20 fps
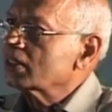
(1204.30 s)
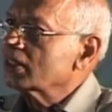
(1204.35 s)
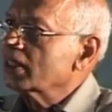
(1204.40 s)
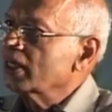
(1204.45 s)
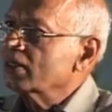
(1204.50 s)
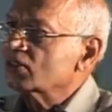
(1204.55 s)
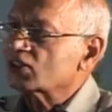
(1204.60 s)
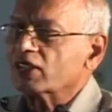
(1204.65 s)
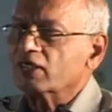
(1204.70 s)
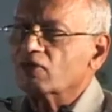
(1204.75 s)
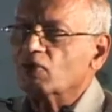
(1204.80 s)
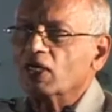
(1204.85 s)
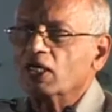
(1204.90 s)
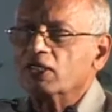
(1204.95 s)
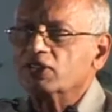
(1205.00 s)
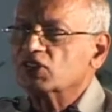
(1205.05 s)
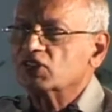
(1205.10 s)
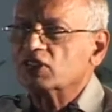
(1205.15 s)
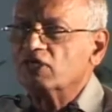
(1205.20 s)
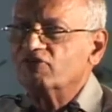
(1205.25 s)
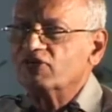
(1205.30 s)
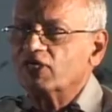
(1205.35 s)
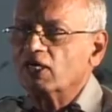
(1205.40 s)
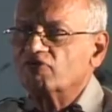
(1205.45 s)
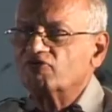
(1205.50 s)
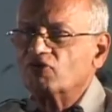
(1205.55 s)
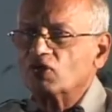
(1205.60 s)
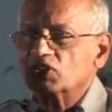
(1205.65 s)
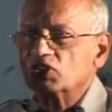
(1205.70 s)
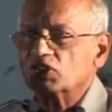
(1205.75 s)
They say, well, it is
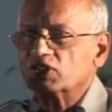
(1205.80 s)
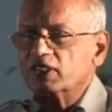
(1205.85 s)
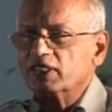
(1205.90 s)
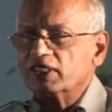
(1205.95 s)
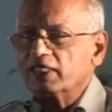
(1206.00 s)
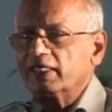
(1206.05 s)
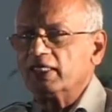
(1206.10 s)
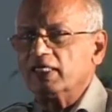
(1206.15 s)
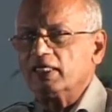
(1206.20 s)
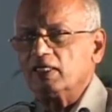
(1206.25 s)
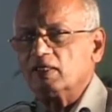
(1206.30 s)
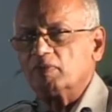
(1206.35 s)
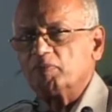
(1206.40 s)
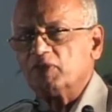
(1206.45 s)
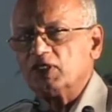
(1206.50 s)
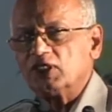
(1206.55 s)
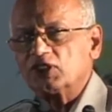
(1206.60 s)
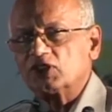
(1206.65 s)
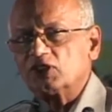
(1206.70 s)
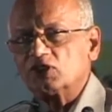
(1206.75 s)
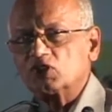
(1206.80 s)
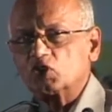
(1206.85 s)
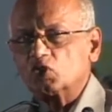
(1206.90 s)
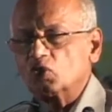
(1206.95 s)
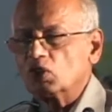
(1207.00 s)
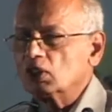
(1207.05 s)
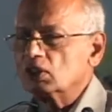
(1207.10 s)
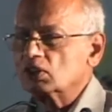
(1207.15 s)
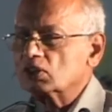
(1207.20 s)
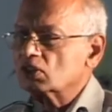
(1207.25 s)
difficult for us to get any PhD
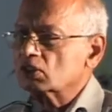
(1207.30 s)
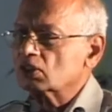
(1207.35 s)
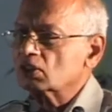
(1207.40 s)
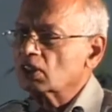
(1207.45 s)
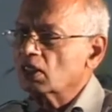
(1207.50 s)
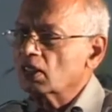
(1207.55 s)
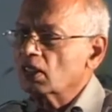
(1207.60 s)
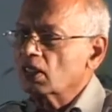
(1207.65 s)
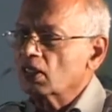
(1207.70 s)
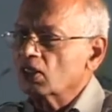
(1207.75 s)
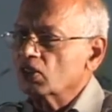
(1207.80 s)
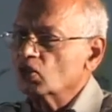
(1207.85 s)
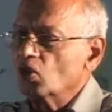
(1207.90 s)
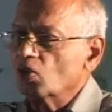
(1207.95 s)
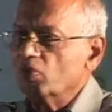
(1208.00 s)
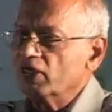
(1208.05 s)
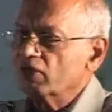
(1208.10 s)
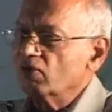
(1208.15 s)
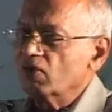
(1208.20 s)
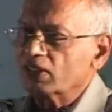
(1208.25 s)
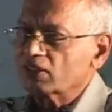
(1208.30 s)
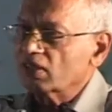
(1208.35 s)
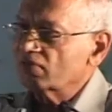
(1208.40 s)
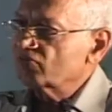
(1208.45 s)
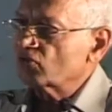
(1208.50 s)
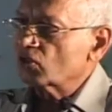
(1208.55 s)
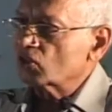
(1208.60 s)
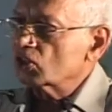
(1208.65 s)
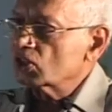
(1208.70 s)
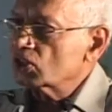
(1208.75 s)
students. Nobody will
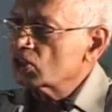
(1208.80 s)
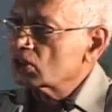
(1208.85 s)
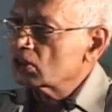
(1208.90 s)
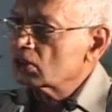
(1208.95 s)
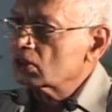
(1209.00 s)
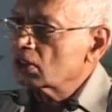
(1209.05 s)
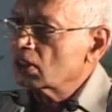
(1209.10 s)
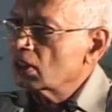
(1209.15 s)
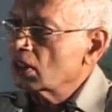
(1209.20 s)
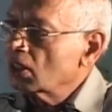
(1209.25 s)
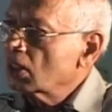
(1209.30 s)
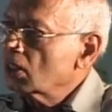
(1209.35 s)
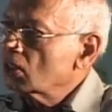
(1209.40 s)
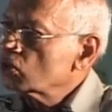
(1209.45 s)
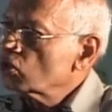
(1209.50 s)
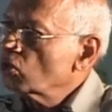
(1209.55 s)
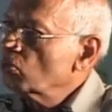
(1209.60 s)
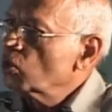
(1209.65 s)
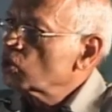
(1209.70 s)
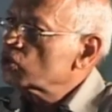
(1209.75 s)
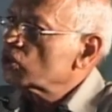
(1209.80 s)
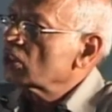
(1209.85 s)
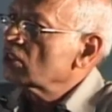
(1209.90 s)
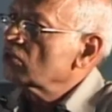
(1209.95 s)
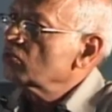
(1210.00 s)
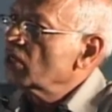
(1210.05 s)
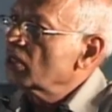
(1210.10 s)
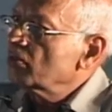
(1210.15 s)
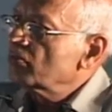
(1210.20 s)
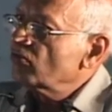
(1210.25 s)
come for this. So most of
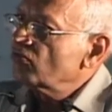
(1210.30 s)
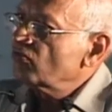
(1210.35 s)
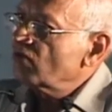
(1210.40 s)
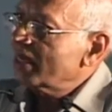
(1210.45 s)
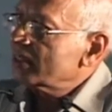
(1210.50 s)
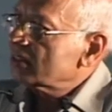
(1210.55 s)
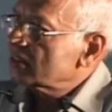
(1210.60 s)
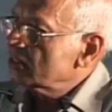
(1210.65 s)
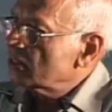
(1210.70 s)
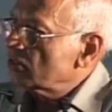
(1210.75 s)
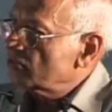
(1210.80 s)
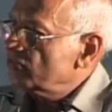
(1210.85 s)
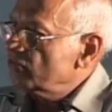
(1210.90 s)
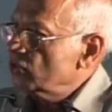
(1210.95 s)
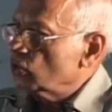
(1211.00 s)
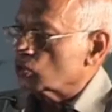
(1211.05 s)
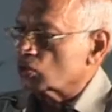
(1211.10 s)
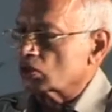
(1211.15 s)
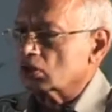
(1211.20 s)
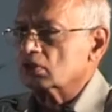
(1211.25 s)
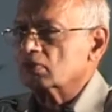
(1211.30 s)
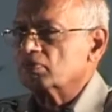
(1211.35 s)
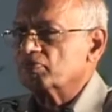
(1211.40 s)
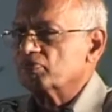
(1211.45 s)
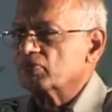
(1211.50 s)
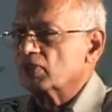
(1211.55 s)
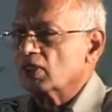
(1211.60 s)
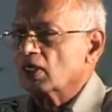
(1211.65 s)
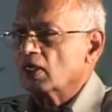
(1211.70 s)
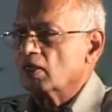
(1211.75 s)
them will flatly refuse
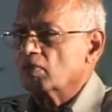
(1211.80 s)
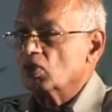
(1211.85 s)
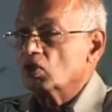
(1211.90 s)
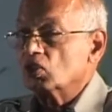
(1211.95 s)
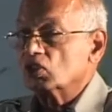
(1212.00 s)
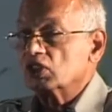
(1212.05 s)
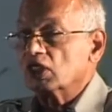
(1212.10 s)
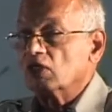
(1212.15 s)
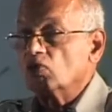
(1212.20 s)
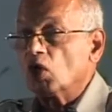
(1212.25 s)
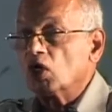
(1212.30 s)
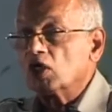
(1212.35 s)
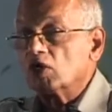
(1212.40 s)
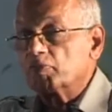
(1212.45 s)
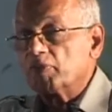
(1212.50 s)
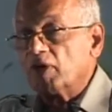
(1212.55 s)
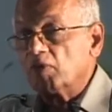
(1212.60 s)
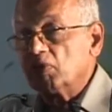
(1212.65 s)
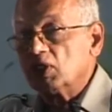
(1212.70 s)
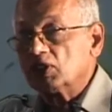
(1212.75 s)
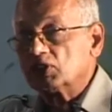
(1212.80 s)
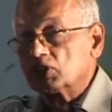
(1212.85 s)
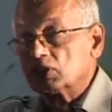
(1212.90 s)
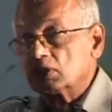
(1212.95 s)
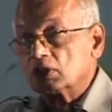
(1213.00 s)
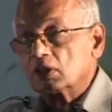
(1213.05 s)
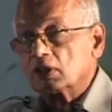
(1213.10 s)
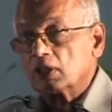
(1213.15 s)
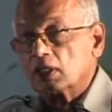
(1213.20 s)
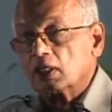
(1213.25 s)
because they want to publish.